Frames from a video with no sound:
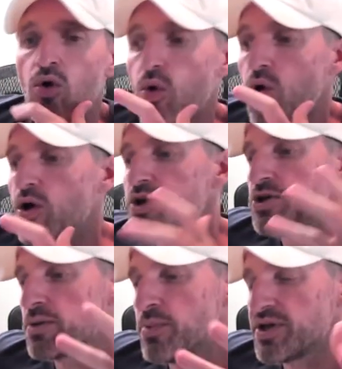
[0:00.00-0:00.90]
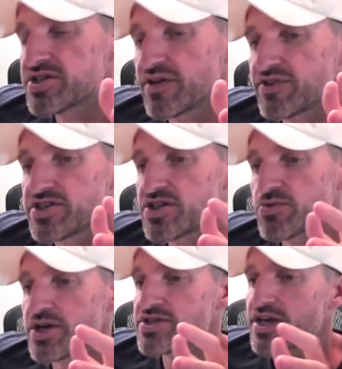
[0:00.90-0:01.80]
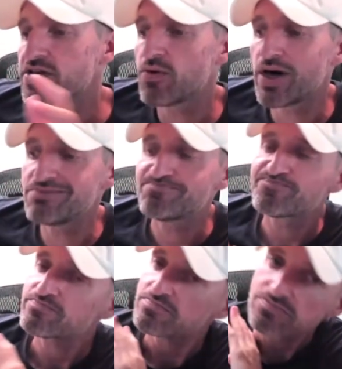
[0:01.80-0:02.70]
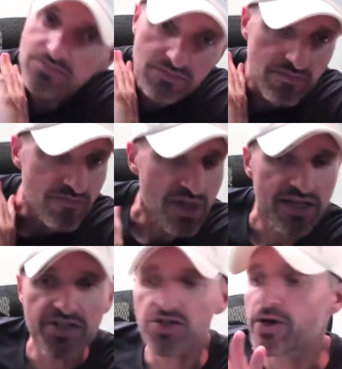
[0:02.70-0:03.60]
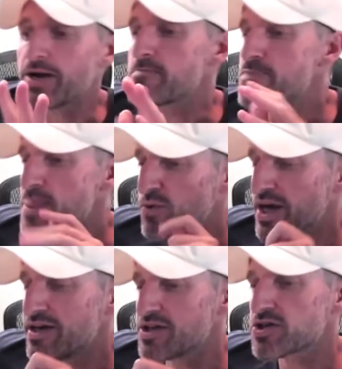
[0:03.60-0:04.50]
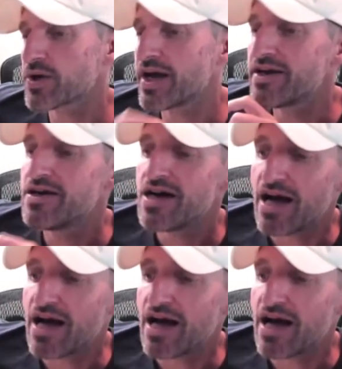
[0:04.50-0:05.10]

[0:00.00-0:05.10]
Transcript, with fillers: Or you could put yourself in a situation and say, you know what? It's okay, right? It's okay.